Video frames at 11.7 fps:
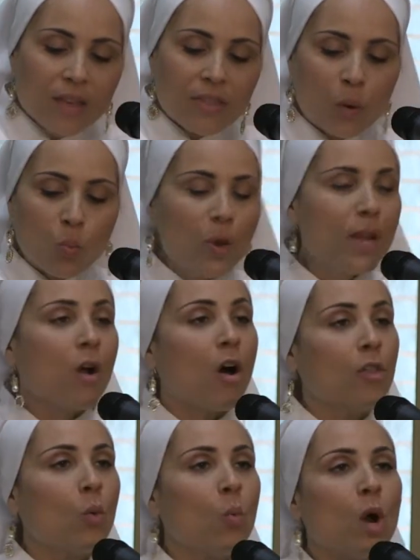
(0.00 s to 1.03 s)
that we
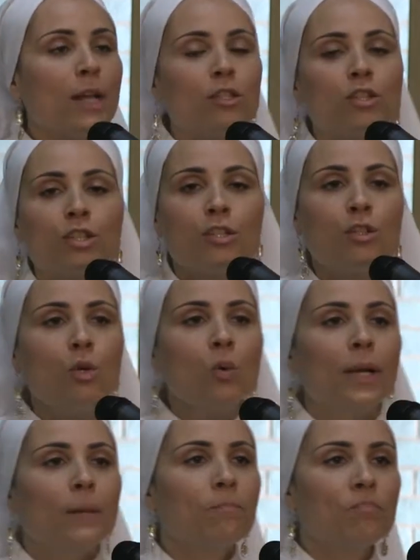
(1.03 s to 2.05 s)
are the ones to do
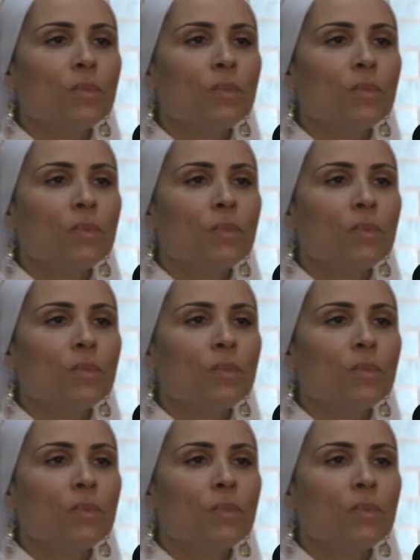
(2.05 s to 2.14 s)
it.